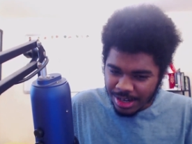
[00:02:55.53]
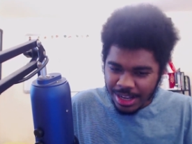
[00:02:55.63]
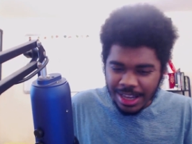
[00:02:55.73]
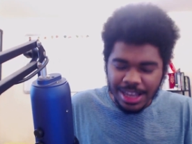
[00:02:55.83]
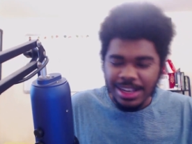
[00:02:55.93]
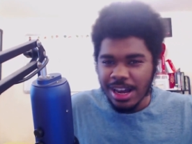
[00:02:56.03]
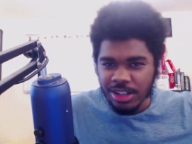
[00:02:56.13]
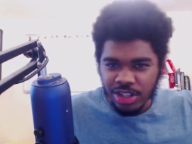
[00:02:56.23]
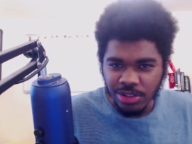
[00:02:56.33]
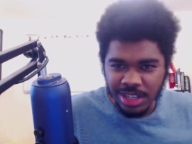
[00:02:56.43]
Indiana
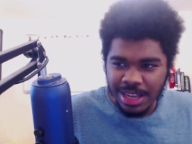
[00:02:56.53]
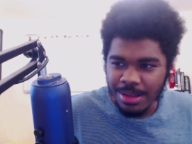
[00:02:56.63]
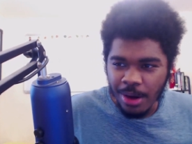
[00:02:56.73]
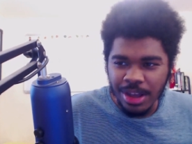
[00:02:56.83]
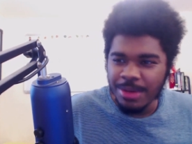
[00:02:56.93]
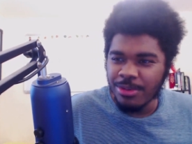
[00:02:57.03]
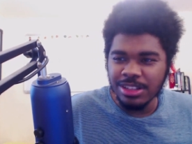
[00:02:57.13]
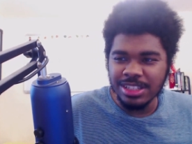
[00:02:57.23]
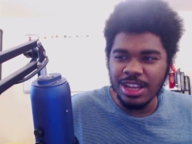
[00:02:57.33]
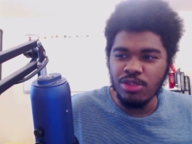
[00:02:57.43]
Jones. I keep, I keep wanting to
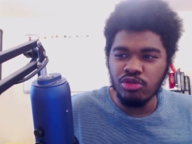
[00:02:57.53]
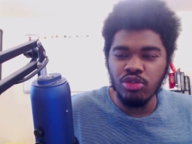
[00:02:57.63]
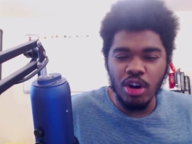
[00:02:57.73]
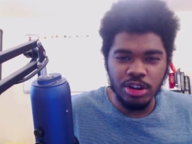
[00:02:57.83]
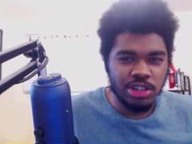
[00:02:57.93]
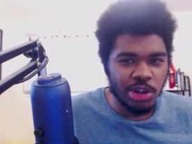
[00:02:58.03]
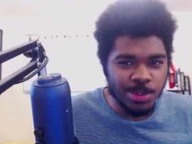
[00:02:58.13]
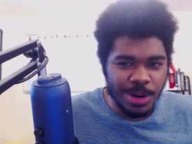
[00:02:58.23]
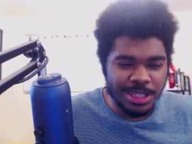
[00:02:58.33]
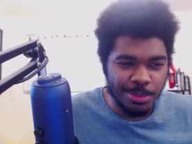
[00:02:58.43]
say Roy Jones, but
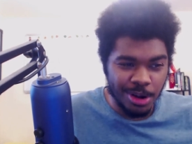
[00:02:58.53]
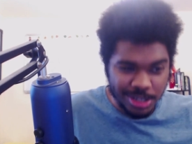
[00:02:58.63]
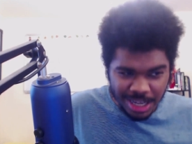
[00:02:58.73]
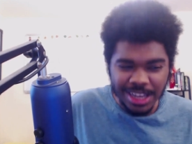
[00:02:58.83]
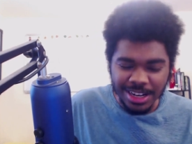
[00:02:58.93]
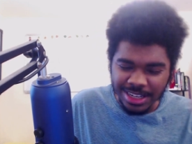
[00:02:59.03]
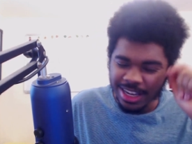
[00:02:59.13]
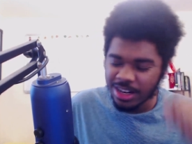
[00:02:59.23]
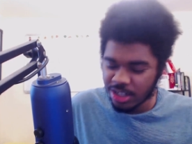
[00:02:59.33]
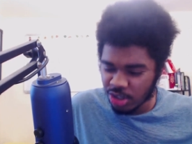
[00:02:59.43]
that's the boxer,
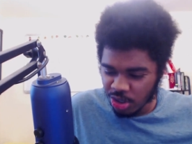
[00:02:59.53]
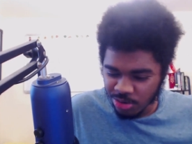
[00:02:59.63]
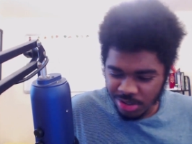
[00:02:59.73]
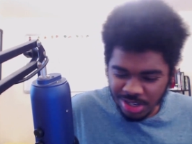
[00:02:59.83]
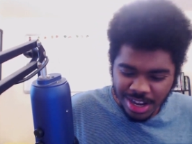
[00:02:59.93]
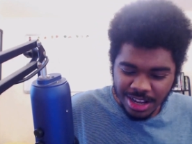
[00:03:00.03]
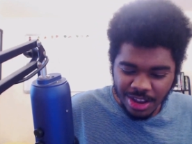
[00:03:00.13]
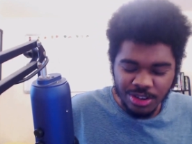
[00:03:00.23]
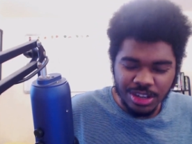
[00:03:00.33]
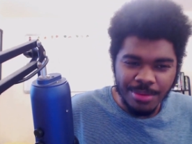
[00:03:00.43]
Indiana Jones. You
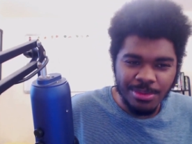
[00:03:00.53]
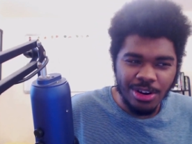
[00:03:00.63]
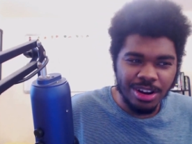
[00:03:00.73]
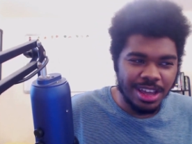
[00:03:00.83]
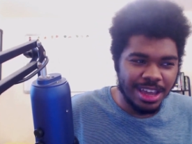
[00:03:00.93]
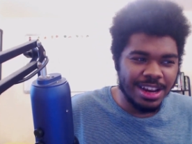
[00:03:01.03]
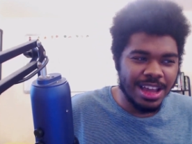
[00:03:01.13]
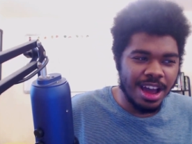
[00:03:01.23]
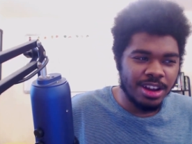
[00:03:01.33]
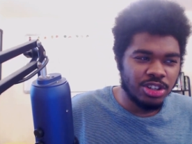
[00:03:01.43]
know, them going on the
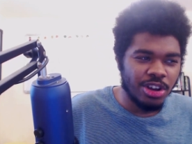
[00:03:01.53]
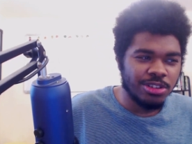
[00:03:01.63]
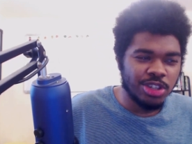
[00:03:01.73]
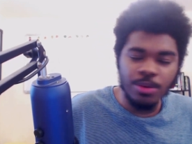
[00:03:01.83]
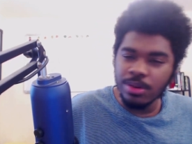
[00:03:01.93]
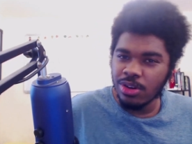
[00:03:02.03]
Indiana Jones Scooby-Doo